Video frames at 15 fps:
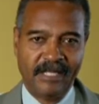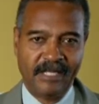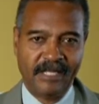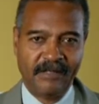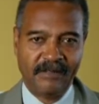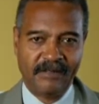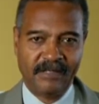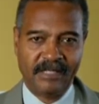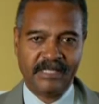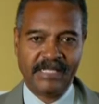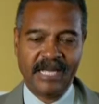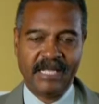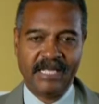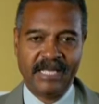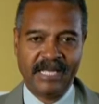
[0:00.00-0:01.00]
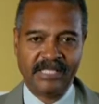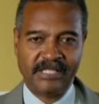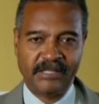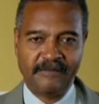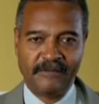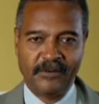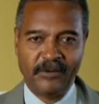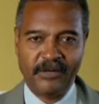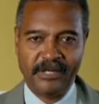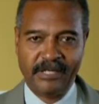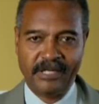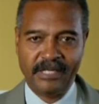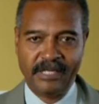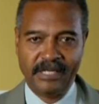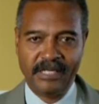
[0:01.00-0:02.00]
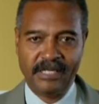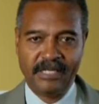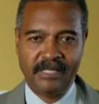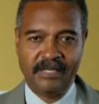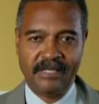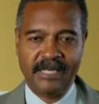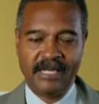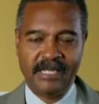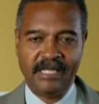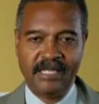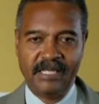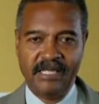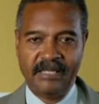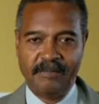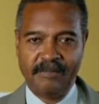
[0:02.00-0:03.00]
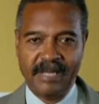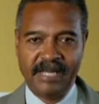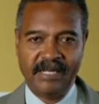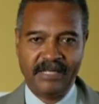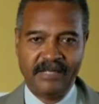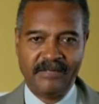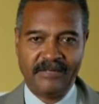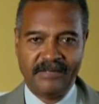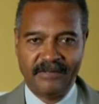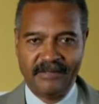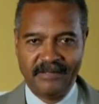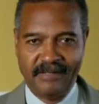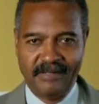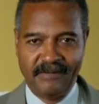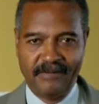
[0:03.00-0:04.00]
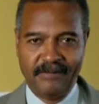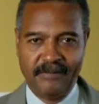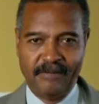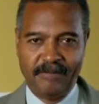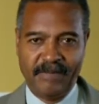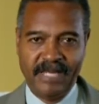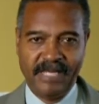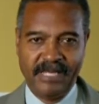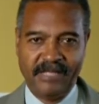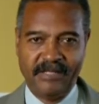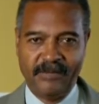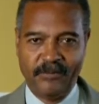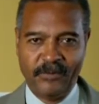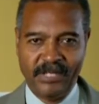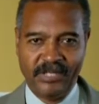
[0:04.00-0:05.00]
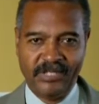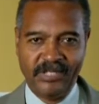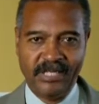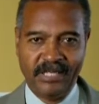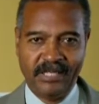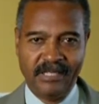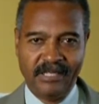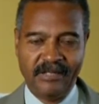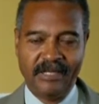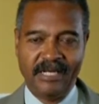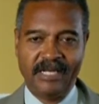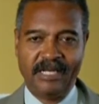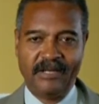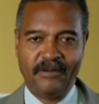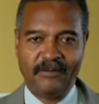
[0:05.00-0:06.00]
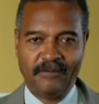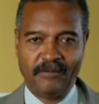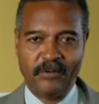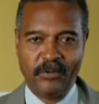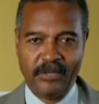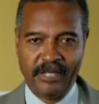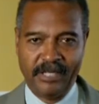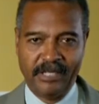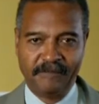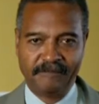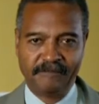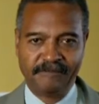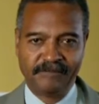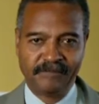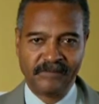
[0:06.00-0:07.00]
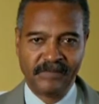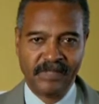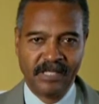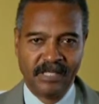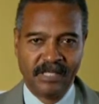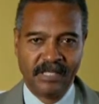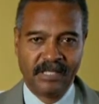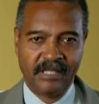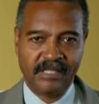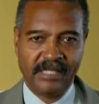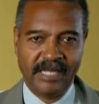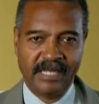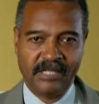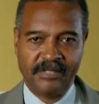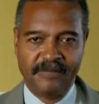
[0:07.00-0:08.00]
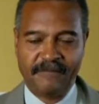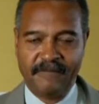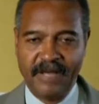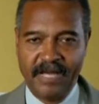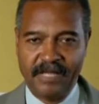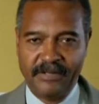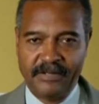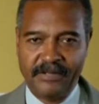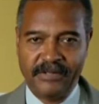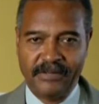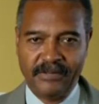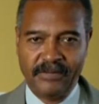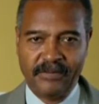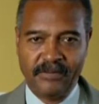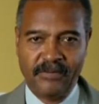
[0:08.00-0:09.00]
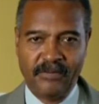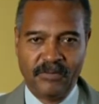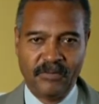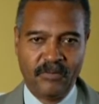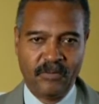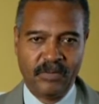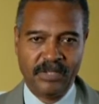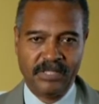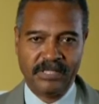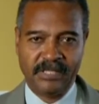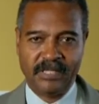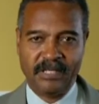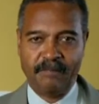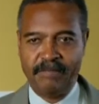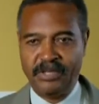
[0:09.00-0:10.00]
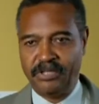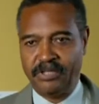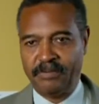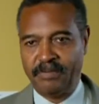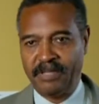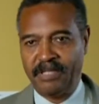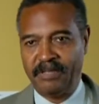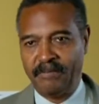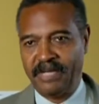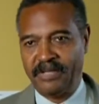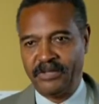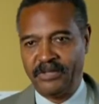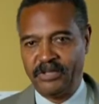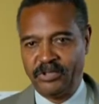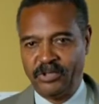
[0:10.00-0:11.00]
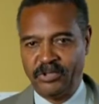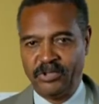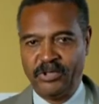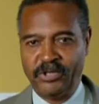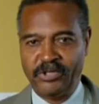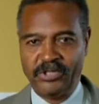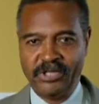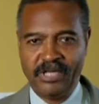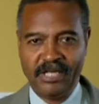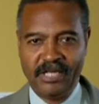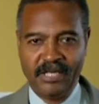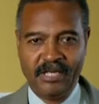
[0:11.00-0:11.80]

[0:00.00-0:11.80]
in Tallahassee, Florida, that he painted the painting that we see here now, Florida. Tanner's father was a bishop in the Methodist Church